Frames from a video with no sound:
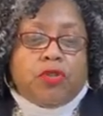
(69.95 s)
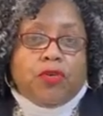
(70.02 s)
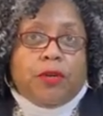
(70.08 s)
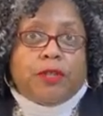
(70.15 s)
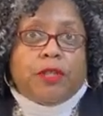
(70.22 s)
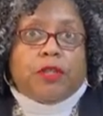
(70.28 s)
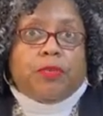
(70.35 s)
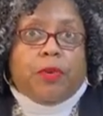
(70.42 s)

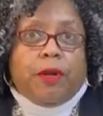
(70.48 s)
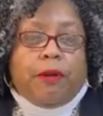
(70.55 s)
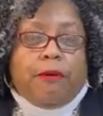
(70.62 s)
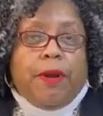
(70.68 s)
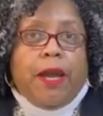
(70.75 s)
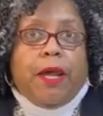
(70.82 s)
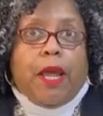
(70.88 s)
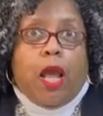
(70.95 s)
George has been
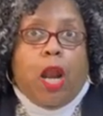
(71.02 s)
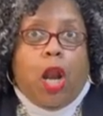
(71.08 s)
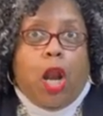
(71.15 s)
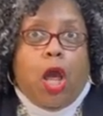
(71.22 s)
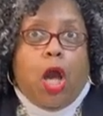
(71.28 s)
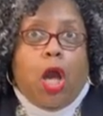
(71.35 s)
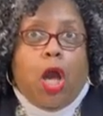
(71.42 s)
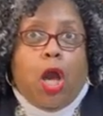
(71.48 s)
around a
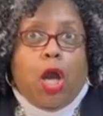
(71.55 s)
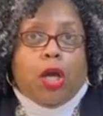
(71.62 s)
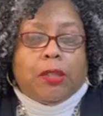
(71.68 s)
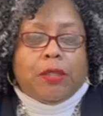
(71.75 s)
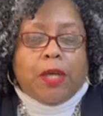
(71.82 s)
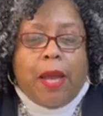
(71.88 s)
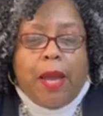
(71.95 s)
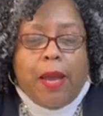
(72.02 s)
long
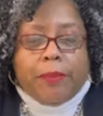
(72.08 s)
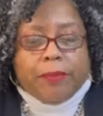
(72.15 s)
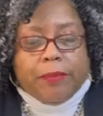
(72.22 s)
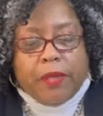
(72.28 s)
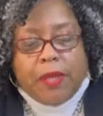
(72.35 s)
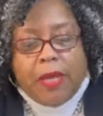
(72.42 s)
time.